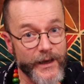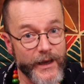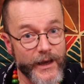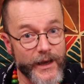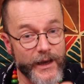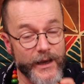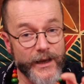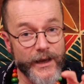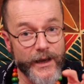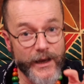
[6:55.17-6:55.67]

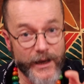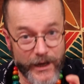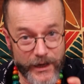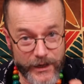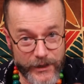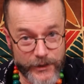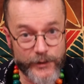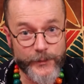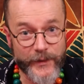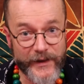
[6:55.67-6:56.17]

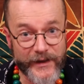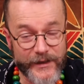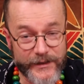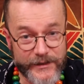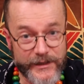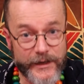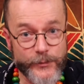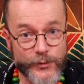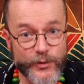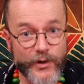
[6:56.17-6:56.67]
he could be in
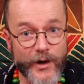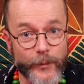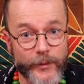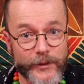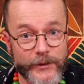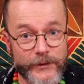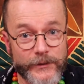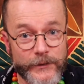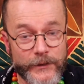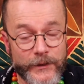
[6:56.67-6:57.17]
deep
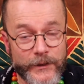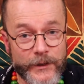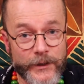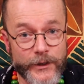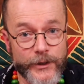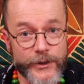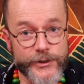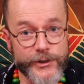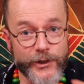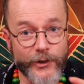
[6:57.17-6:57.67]
trouble.
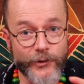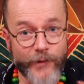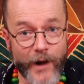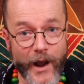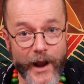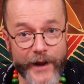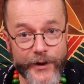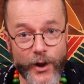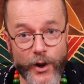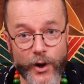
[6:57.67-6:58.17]
So
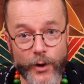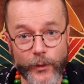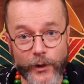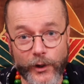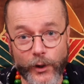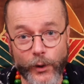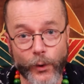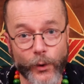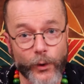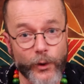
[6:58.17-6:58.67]
Rhino
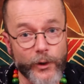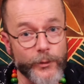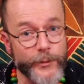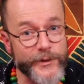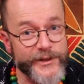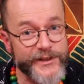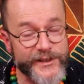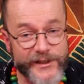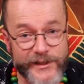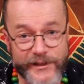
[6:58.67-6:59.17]
will
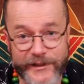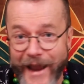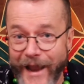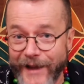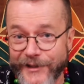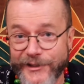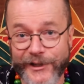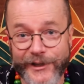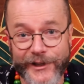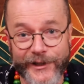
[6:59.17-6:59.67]
always
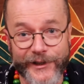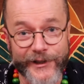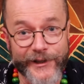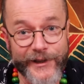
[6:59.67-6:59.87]
scatter